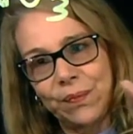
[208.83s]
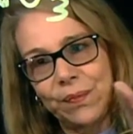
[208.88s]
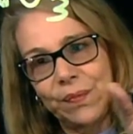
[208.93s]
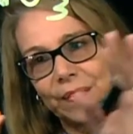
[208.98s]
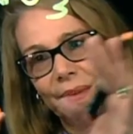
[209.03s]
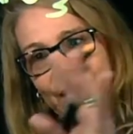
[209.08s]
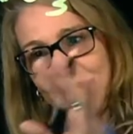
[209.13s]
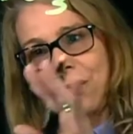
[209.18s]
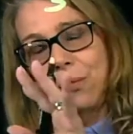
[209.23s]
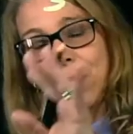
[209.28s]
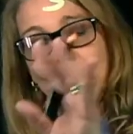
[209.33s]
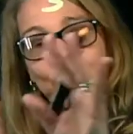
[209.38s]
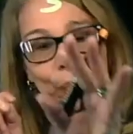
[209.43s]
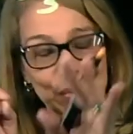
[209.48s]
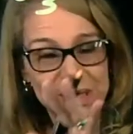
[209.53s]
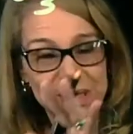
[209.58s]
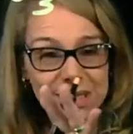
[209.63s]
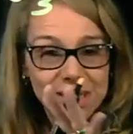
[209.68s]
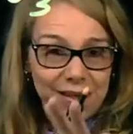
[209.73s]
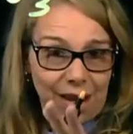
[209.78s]
when we
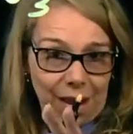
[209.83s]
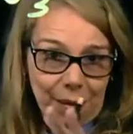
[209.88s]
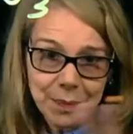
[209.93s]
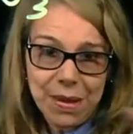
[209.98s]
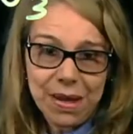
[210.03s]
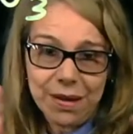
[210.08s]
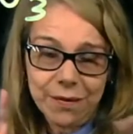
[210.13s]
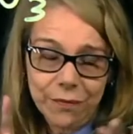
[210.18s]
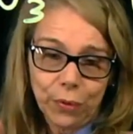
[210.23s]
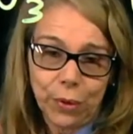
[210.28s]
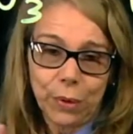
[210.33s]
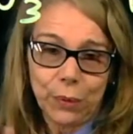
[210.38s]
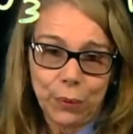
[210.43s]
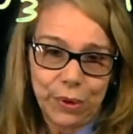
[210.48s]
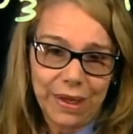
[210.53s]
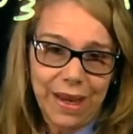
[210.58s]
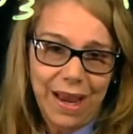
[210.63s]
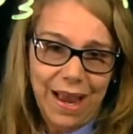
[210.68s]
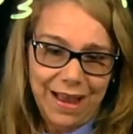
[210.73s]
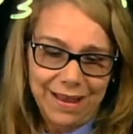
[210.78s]
sum up, when
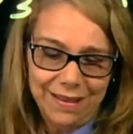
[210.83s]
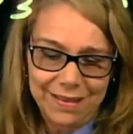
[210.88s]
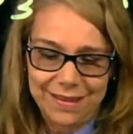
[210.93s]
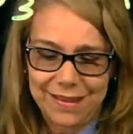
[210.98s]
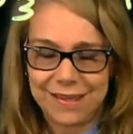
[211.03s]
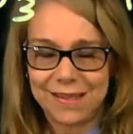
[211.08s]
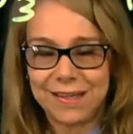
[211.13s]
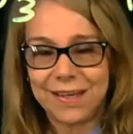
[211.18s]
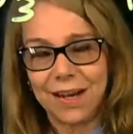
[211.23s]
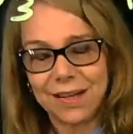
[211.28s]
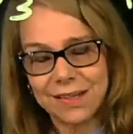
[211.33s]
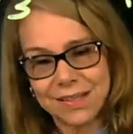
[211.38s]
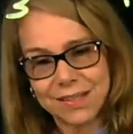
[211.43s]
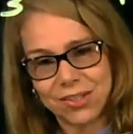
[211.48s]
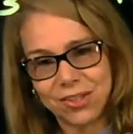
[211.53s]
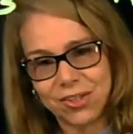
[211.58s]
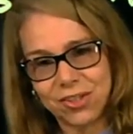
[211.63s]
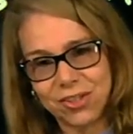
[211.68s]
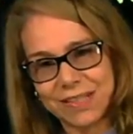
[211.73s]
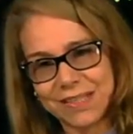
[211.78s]
we add the
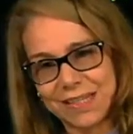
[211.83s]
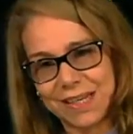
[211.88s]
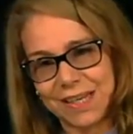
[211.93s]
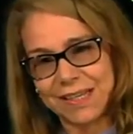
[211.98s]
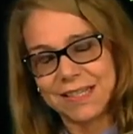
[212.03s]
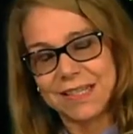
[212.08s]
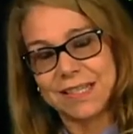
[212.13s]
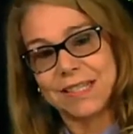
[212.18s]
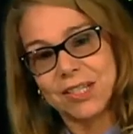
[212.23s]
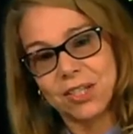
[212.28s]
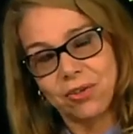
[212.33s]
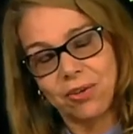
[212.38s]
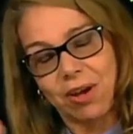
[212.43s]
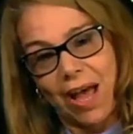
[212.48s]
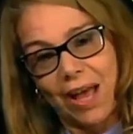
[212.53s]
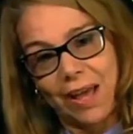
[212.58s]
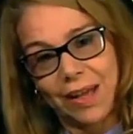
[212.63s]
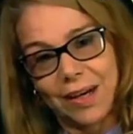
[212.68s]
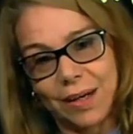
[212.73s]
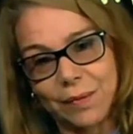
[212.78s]
oxidation state, we need to
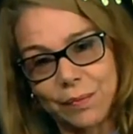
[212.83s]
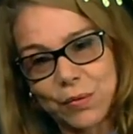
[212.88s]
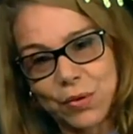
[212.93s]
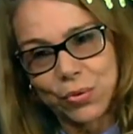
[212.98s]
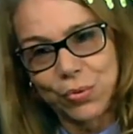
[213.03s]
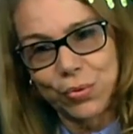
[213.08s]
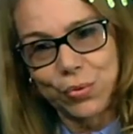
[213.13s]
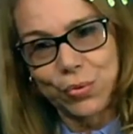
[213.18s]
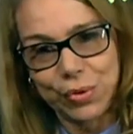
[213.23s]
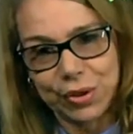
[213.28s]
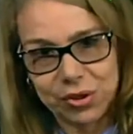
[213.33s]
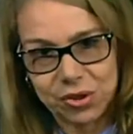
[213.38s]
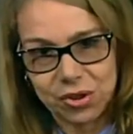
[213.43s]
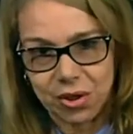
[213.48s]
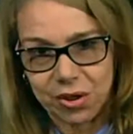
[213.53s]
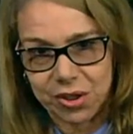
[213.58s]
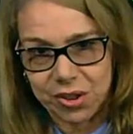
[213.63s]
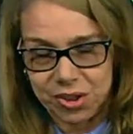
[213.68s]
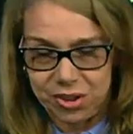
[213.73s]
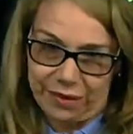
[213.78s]
add up to the
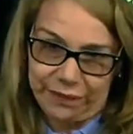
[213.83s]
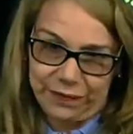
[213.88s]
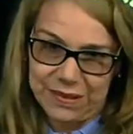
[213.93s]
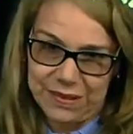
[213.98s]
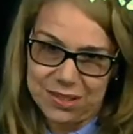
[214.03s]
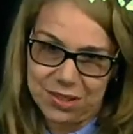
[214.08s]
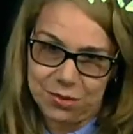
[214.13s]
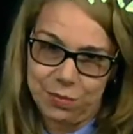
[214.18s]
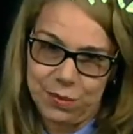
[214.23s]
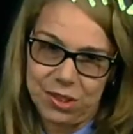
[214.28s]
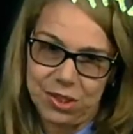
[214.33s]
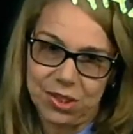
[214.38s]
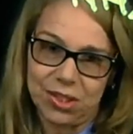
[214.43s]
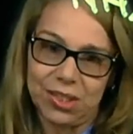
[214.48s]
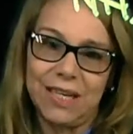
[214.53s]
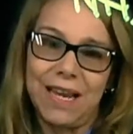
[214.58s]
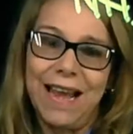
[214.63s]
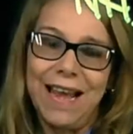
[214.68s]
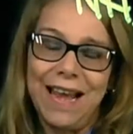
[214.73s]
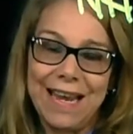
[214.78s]
charge of the species.
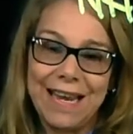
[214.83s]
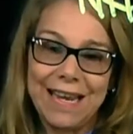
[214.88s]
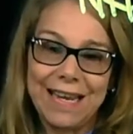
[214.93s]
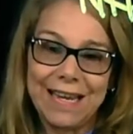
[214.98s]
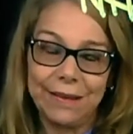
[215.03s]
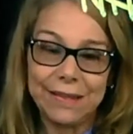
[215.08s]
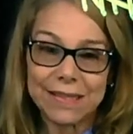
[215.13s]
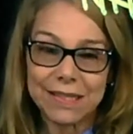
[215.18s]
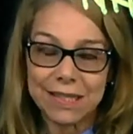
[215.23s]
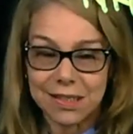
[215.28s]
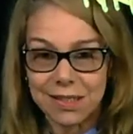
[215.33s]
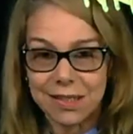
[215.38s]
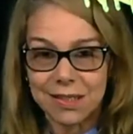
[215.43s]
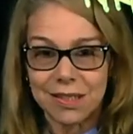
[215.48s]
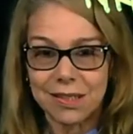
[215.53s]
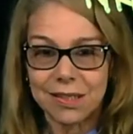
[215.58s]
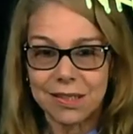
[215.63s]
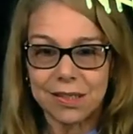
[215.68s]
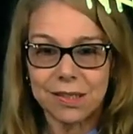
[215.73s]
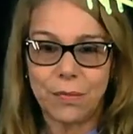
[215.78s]
And since
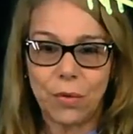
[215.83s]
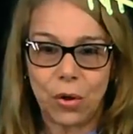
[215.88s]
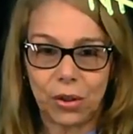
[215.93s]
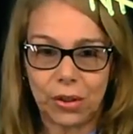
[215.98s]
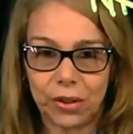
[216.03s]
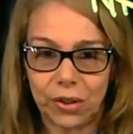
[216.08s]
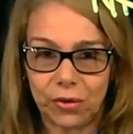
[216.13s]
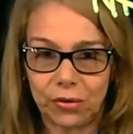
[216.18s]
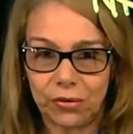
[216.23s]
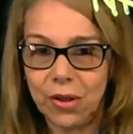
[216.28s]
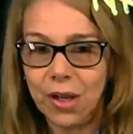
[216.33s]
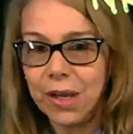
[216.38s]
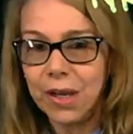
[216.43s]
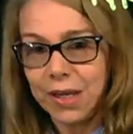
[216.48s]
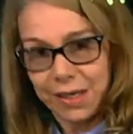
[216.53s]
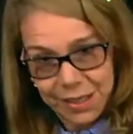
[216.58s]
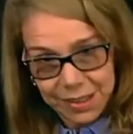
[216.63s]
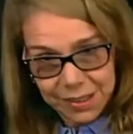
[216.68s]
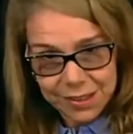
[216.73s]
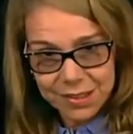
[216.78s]
this is a molecule,
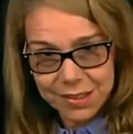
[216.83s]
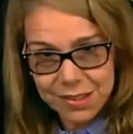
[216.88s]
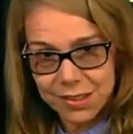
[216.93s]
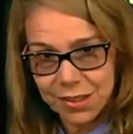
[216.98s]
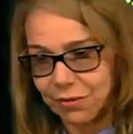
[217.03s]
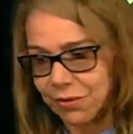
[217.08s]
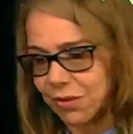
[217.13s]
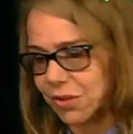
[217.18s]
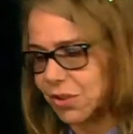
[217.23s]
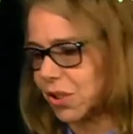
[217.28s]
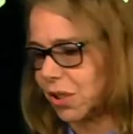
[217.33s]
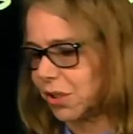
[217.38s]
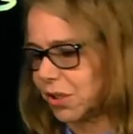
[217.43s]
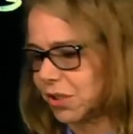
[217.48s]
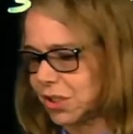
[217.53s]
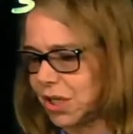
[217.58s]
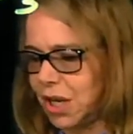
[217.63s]
it is 0 charge.